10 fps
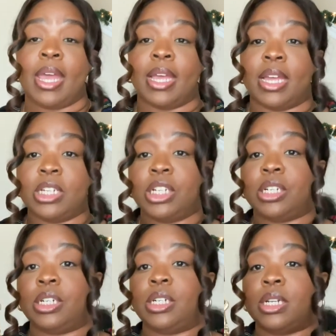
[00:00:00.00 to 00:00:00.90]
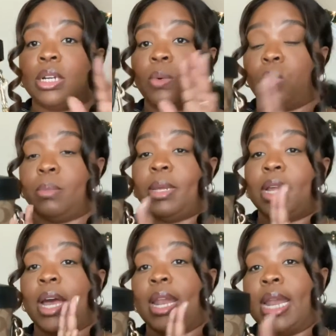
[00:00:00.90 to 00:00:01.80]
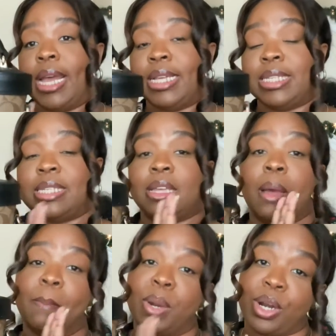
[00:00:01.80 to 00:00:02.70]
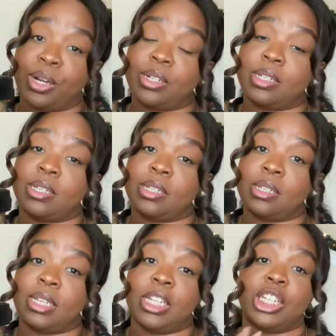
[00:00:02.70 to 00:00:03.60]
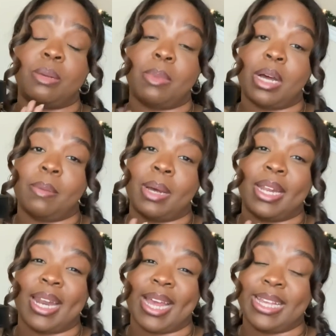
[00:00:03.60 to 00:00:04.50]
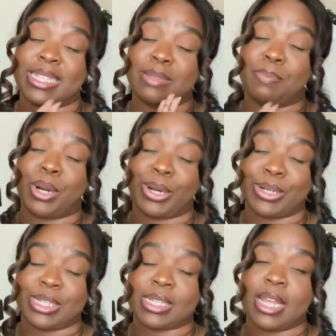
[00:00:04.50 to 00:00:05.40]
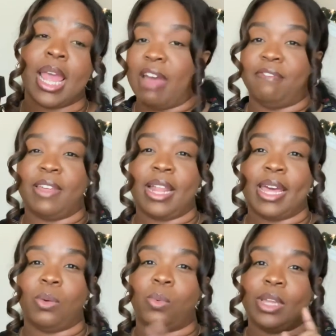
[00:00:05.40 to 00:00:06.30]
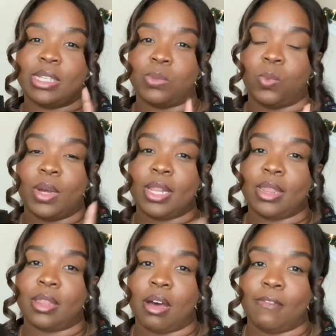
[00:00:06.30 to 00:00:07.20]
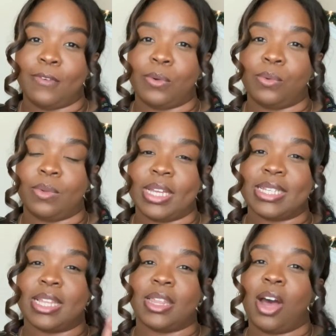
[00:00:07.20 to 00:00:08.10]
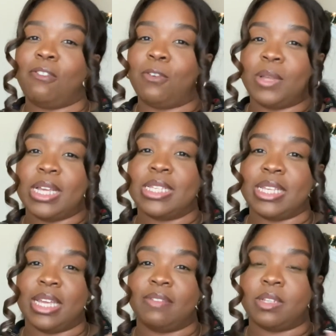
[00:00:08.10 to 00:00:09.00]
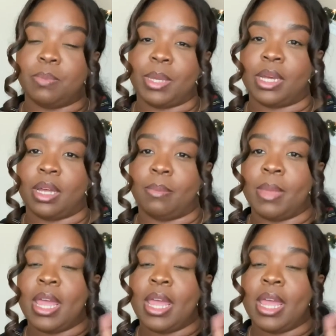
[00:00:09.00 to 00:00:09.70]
Get your woman a nice purse. Get your mom a nice purse. I feel like it's one thoughtful. It's a thoughtful, easy gift to pick up.